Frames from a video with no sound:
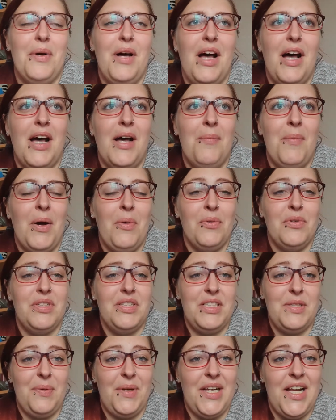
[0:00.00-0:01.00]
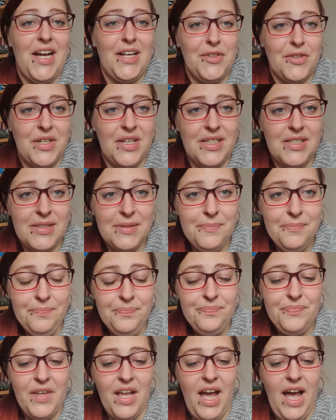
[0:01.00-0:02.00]
I wanted to be an actress,
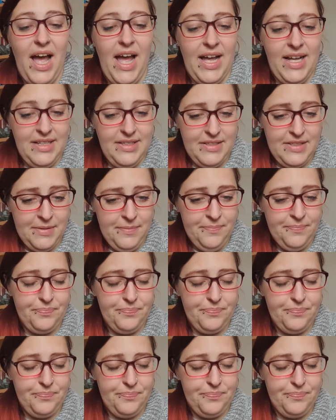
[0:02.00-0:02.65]
and